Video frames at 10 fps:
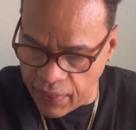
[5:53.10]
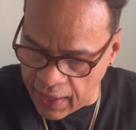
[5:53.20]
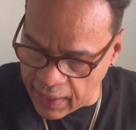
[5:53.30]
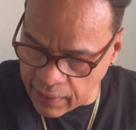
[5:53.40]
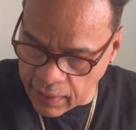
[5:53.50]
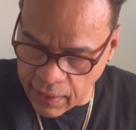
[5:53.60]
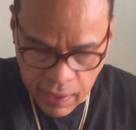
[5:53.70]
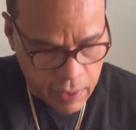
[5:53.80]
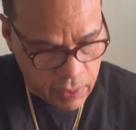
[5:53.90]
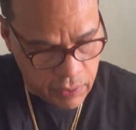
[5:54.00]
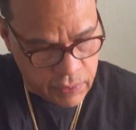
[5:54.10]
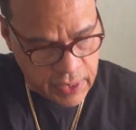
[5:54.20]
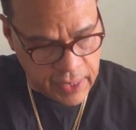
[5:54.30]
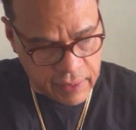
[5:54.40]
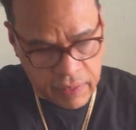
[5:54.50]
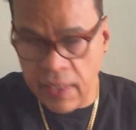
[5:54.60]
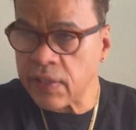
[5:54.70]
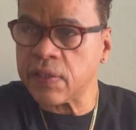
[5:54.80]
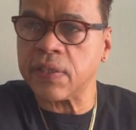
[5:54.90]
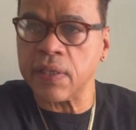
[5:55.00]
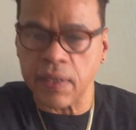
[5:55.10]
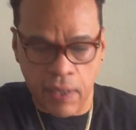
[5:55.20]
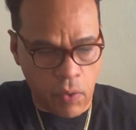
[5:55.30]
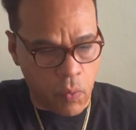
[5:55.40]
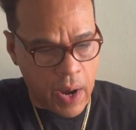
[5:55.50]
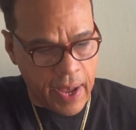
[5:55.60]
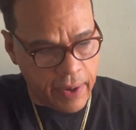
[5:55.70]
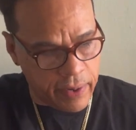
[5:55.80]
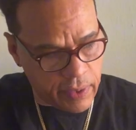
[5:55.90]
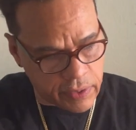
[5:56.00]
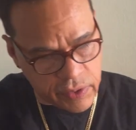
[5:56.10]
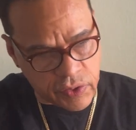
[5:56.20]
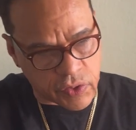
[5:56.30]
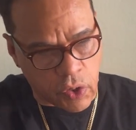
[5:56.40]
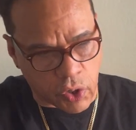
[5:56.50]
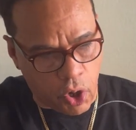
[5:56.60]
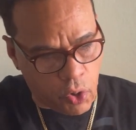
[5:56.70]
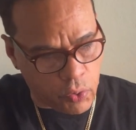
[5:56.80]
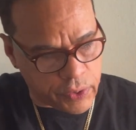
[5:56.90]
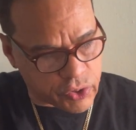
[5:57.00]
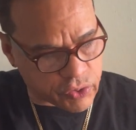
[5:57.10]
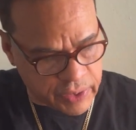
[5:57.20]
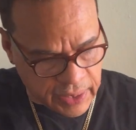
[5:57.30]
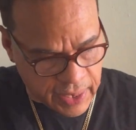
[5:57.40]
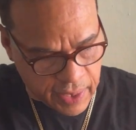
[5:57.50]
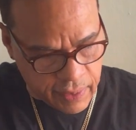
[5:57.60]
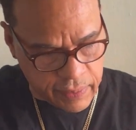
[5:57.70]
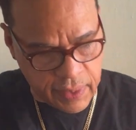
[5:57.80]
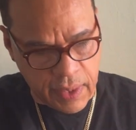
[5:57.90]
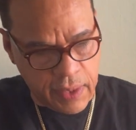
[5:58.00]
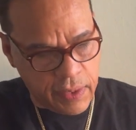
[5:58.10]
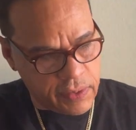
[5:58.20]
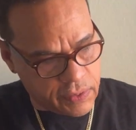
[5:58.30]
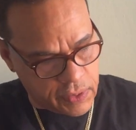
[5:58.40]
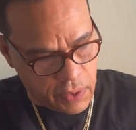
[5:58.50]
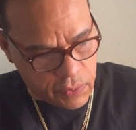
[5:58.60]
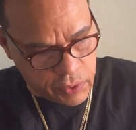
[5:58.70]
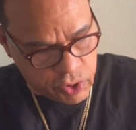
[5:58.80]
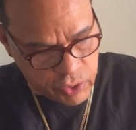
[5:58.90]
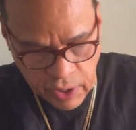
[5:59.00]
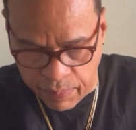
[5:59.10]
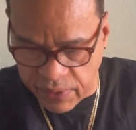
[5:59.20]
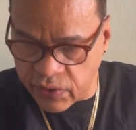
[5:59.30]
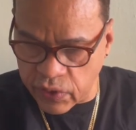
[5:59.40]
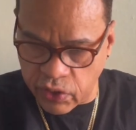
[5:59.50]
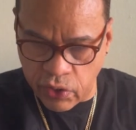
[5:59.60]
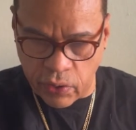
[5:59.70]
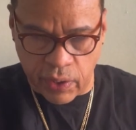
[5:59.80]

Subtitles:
then you take this wire, because this is gonna hold the tree down. So the tree will be secure.